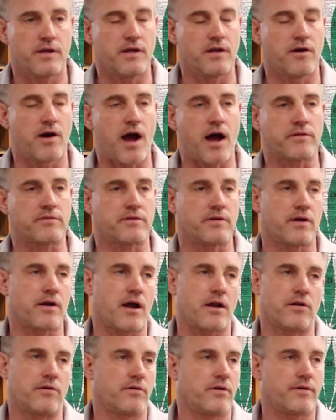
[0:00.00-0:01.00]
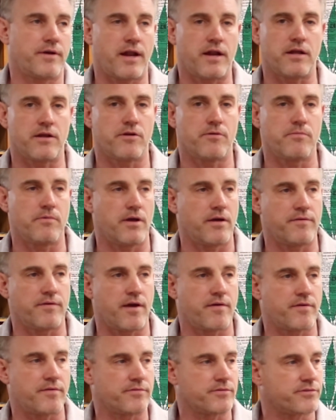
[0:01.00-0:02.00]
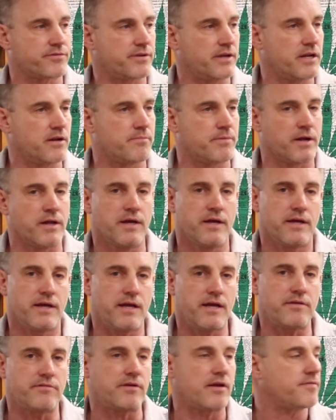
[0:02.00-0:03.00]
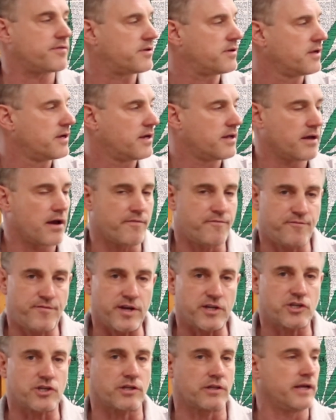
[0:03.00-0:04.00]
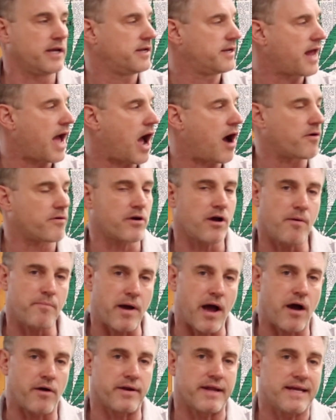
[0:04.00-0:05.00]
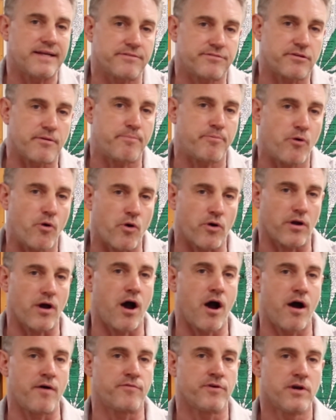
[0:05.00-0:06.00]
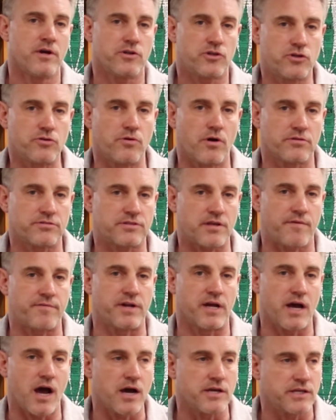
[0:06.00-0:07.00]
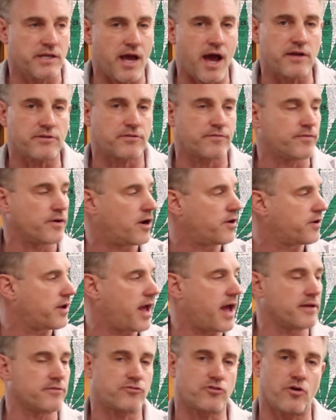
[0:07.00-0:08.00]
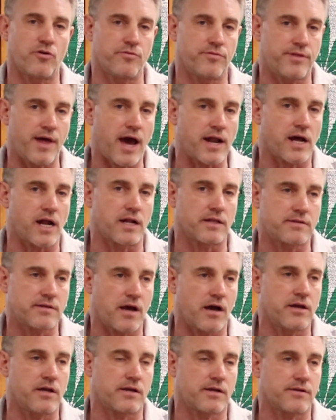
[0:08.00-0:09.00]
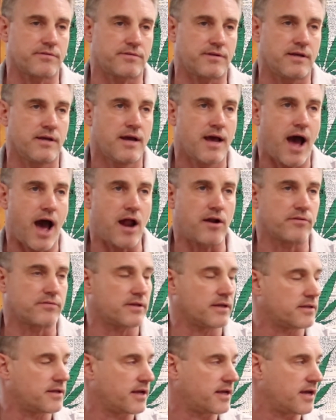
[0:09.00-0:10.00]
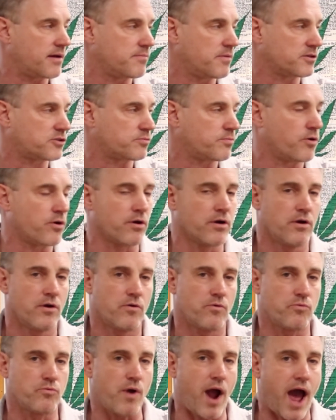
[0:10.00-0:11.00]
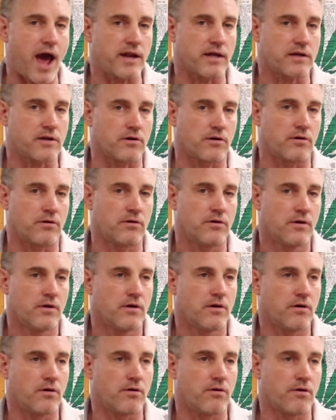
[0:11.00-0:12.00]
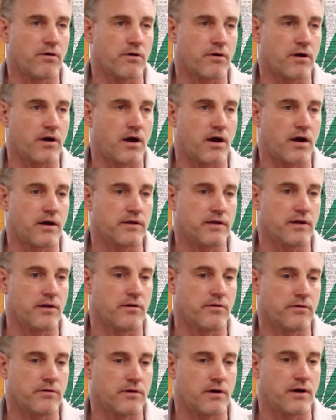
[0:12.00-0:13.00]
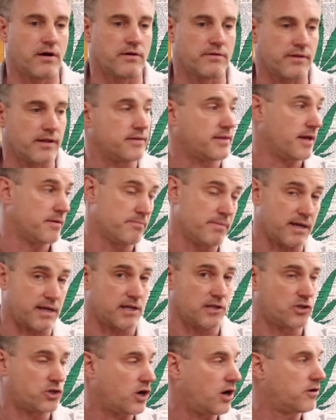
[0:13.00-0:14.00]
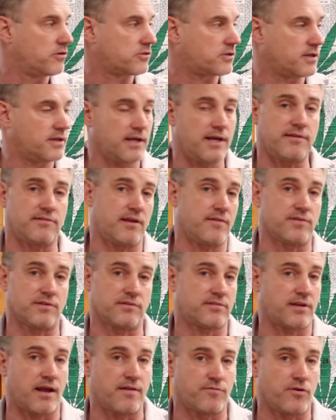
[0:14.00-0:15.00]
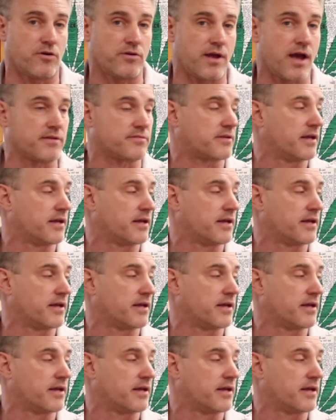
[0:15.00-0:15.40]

out there. I don't know any of you have ever seen him, but he's even officially now come out in support of 207, a yes vote. And so that ought to tell you, because I don't think they get much more radical or than Mickey Jones, and he's even saying vote yes